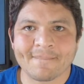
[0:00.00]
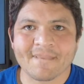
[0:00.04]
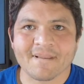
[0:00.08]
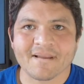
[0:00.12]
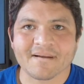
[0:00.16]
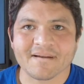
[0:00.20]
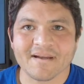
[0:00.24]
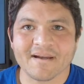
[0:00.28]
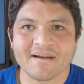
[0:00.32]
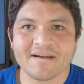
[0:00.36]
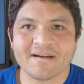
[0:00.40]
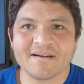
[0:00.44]

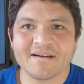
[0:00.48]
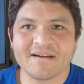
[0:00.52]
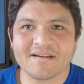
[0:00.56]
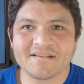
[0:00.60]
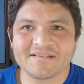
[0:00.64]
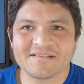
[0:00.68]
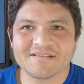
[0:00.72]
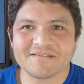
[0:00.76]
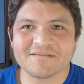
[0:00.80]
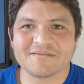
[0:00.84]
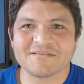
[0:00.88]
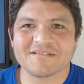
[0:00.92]
Yeah, yeah,
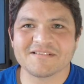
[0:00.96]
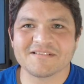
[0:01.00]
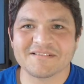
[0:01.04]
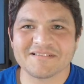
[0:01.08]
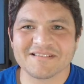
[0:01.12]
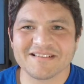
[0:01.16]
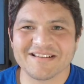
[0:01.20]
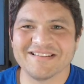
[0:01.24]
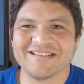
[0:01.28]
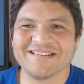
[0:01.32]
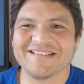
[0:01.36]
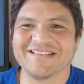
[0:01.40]
still
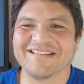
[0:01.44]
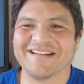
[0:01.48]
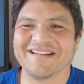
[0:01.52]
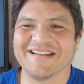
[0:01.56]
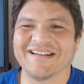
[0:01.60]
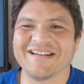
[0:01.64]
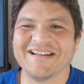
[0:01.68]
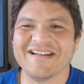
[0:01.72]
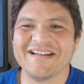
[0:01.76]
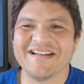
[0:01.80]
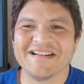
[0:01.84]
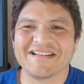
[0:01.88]
really. Yeah,
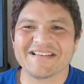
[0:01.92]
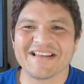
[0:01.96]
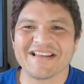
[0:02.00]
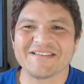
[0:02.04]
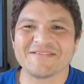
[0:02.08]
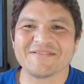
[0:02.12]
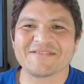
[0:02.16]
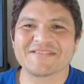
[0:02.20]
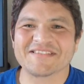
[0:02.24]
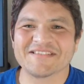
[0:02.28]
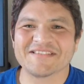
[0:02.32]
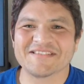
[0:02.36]

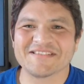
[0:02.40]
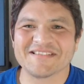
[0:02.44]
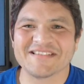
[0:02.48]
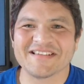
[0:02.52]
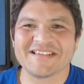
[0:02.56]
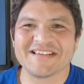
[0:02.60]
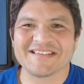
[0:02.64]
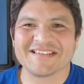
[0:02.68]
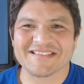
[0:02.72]
he was still